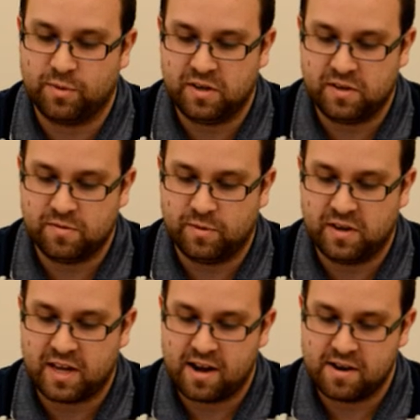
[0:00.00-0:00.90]
when you, when you
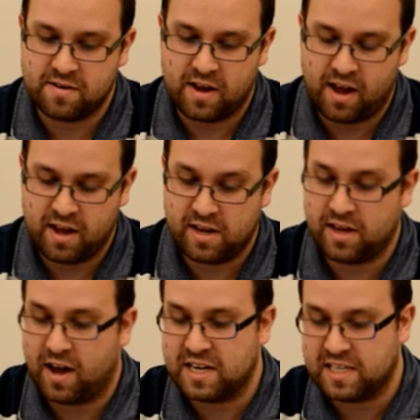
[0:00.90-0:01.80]
get it. Uh,
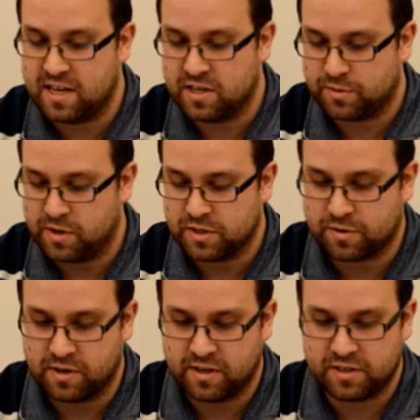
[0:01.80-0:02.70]
IDE as well is
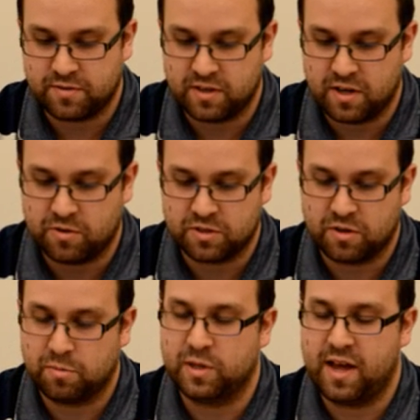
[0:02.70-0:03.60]
quite nice for the
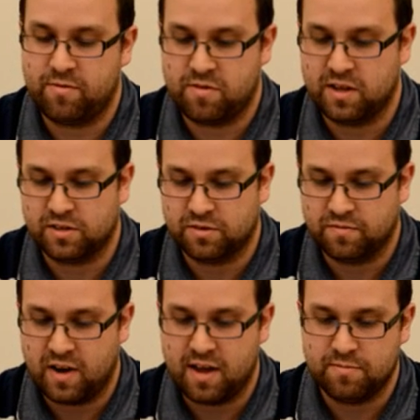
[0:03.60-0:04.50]
autocomplete, everything's sort of
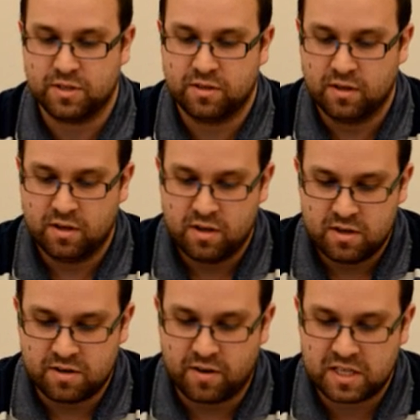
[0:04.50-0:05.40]
named
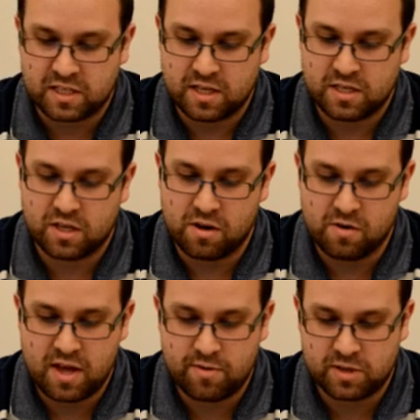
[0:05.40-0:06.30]
nicely. So
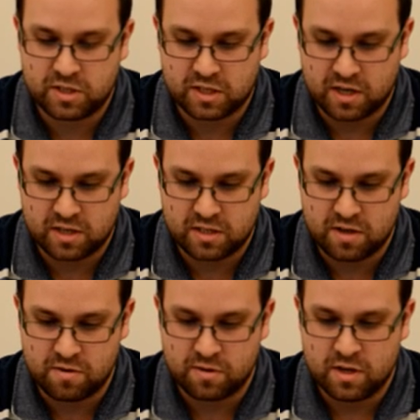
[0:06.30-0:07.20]
here we're just going to
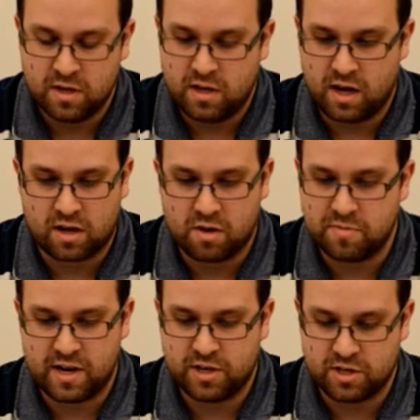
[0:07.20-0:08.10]
do a
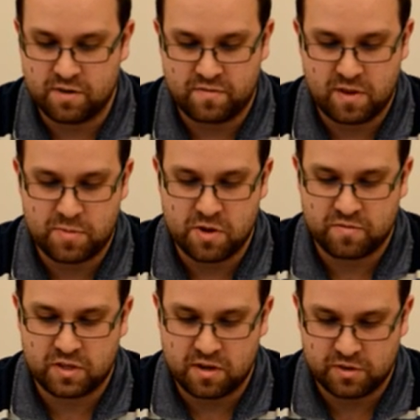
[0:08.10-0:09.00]
combination of the
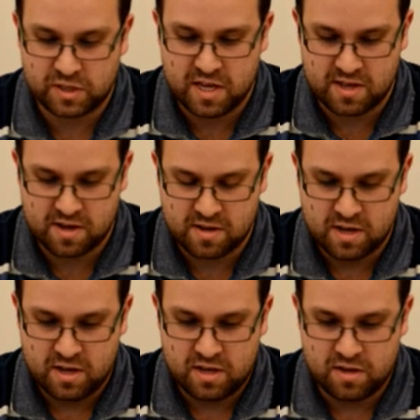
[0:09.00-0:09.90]
above. So you'll see that
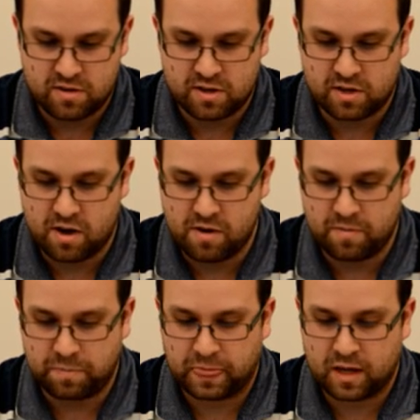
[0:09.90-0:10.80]
you can
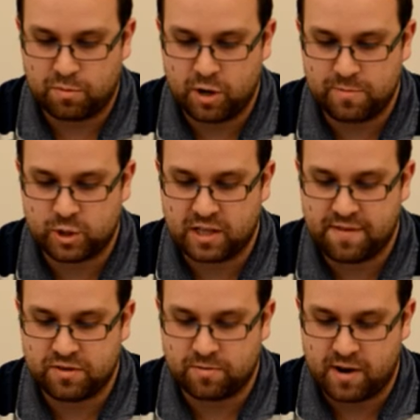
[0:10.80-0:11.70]
go pretty much
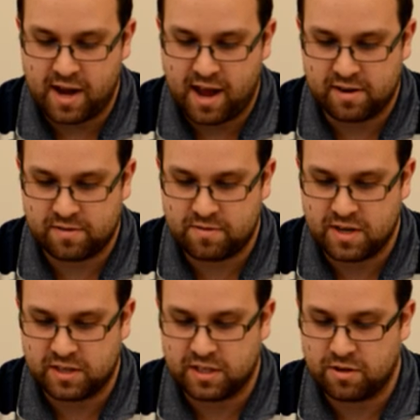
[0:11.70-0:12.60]
left to right and
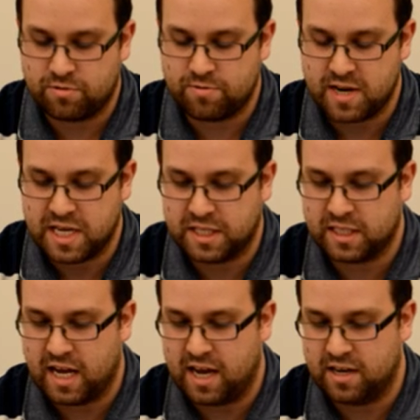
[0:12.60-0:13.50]
things increase
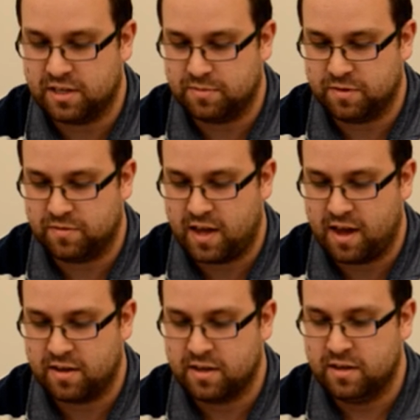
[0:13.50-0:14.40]
in terms of their